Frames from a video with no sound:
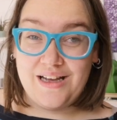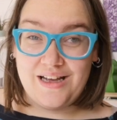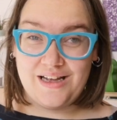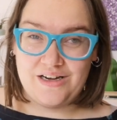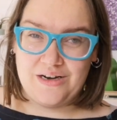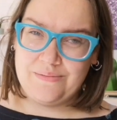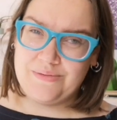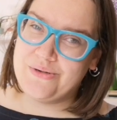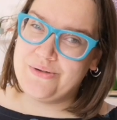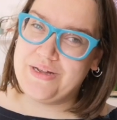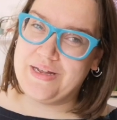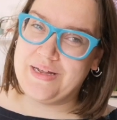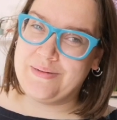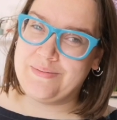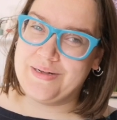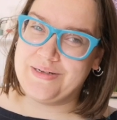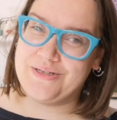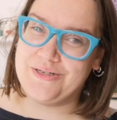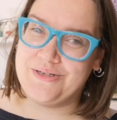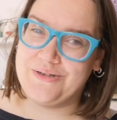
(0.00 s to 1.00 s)
and I'm talking
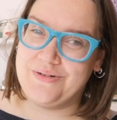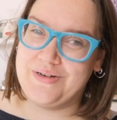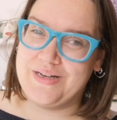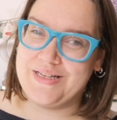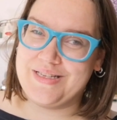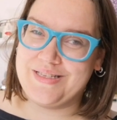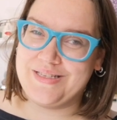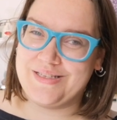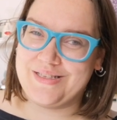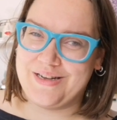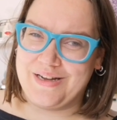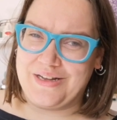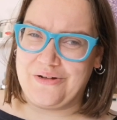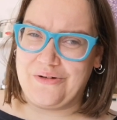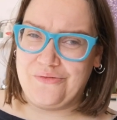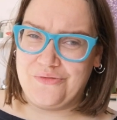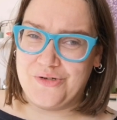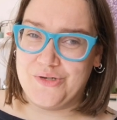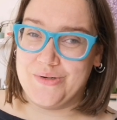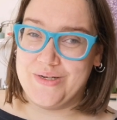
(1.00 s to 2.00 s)
about to-do lists like
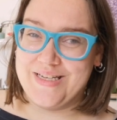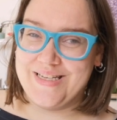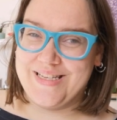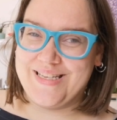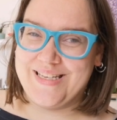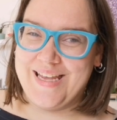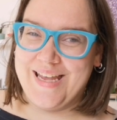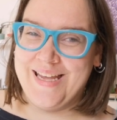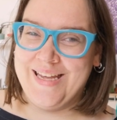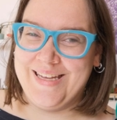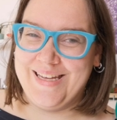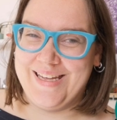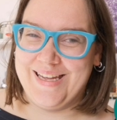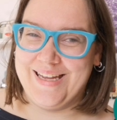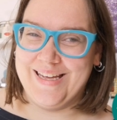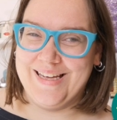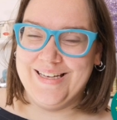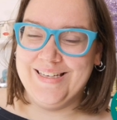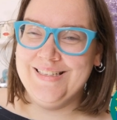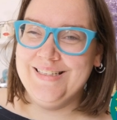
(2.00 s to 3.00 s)
of choice
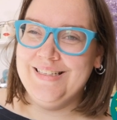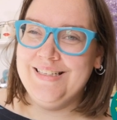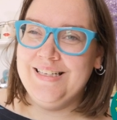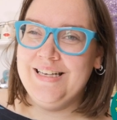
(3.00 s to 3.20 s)
here,